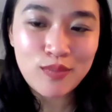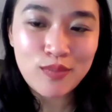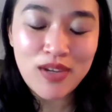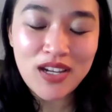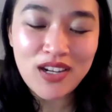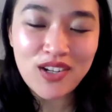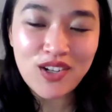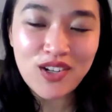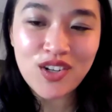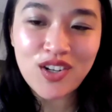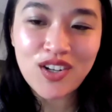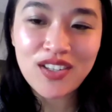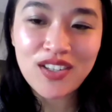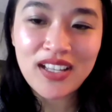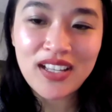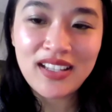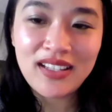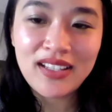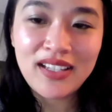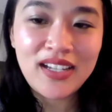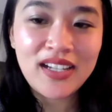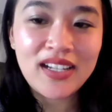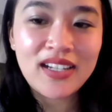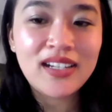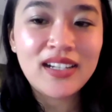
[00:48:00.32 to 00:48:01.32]
to make sure that
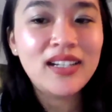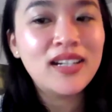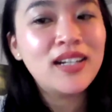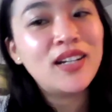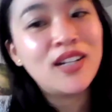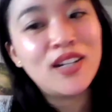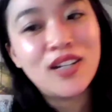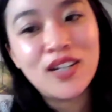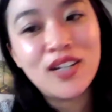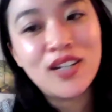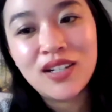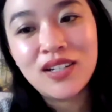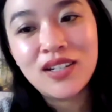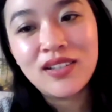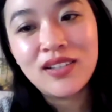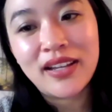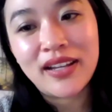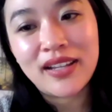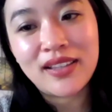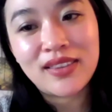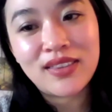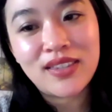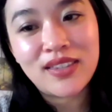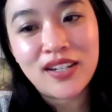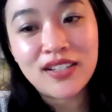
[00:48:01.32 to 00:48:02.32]
like
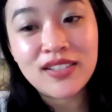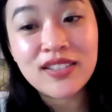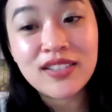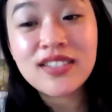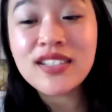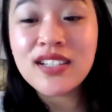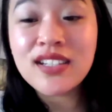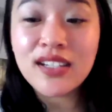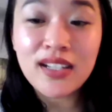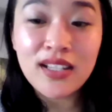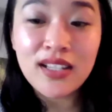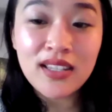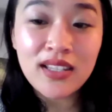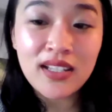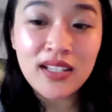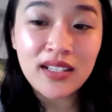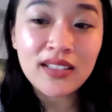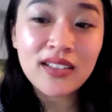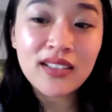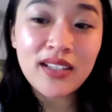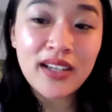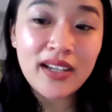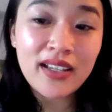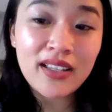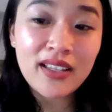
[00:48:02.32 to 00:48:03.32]
they didn't see anything
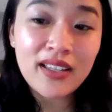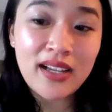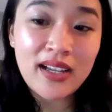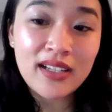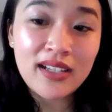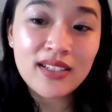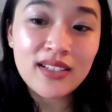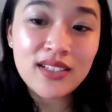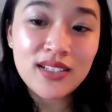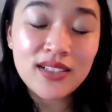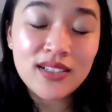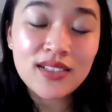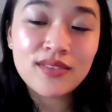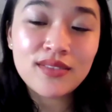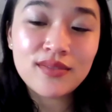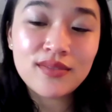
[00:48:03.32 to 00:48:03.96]
like that.